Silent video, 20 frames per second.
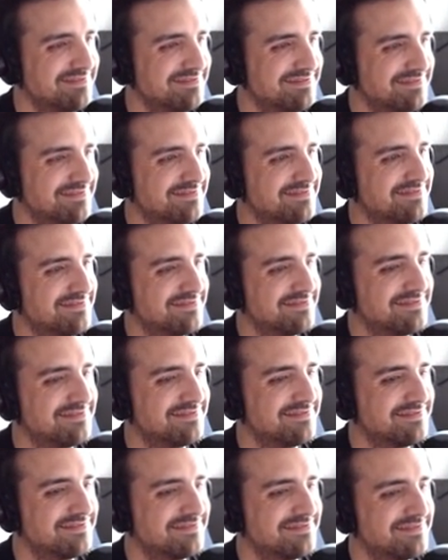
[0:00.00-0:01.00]

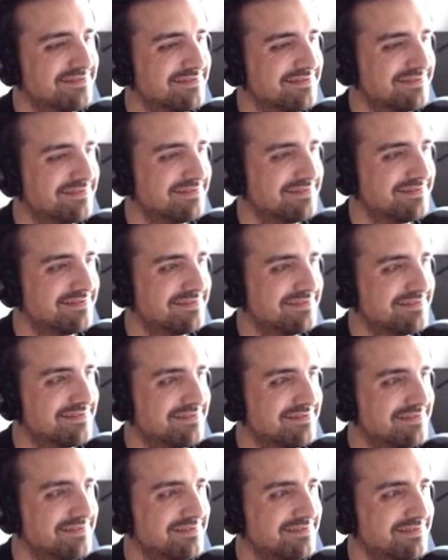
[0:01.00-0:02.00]

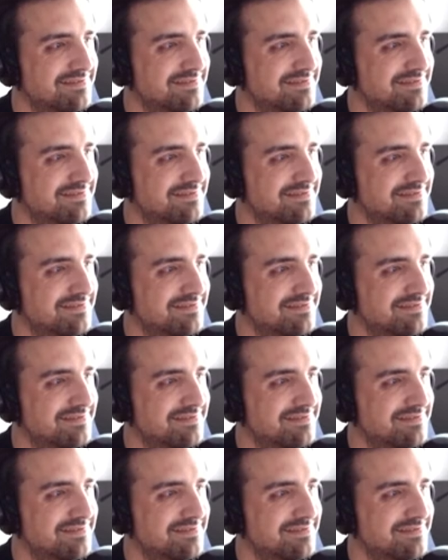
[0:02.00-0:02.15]
(not speaking)